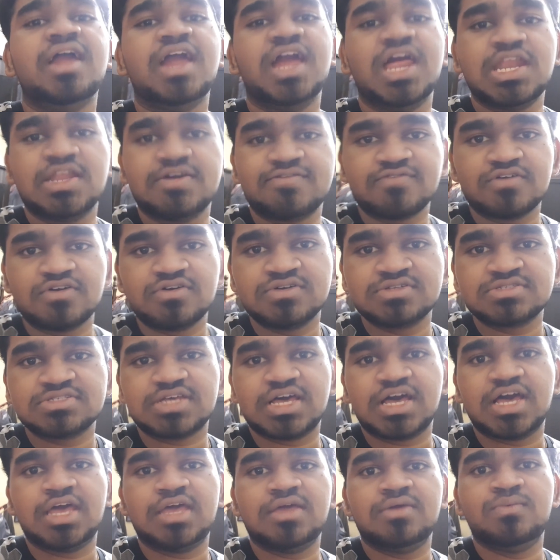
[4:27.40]
And of course,
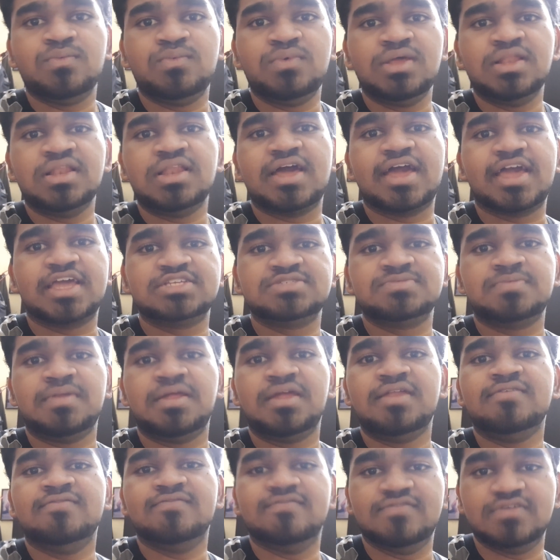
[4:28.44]
I will
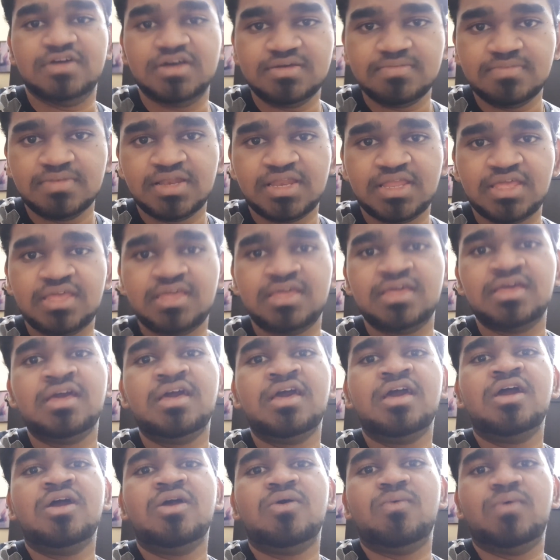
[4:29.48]
explain verbally
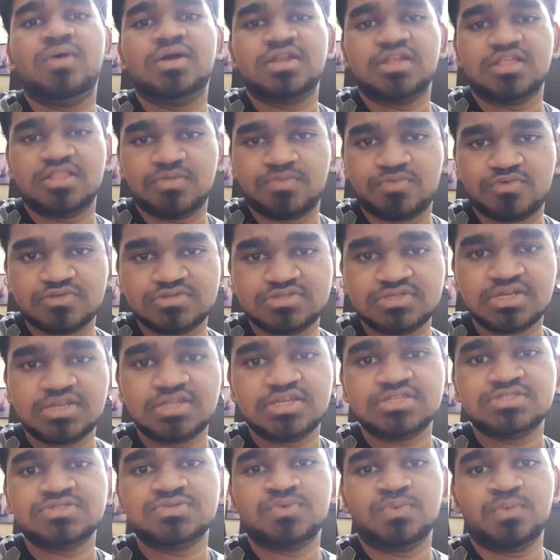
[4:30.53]
what are the
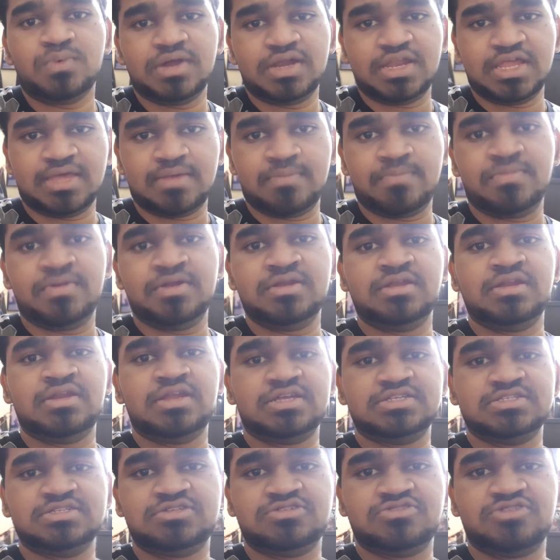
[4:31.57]
procedures, what happened and
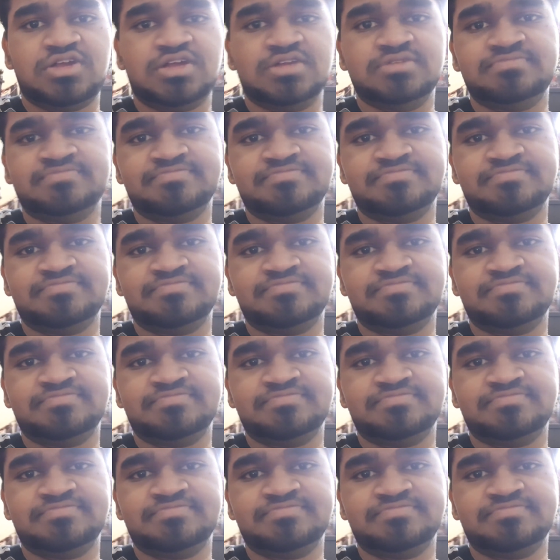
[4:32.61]
etc.